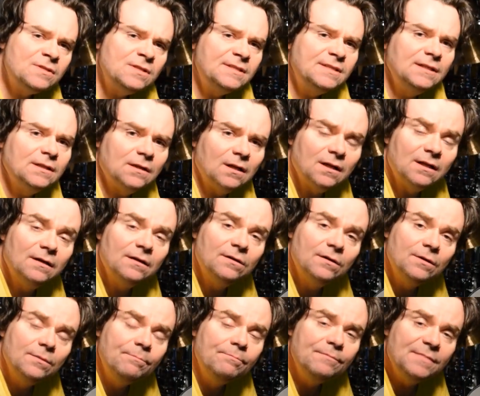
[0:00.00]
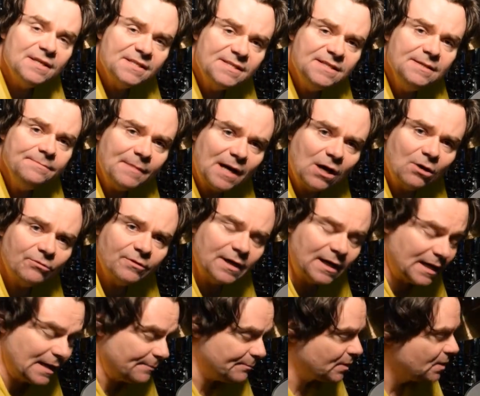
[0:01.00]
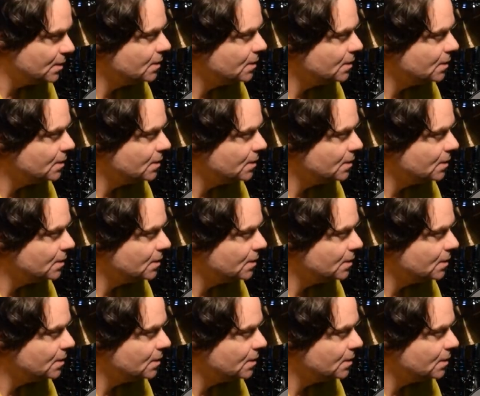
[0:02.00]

the deal. Misty Mountain Hop.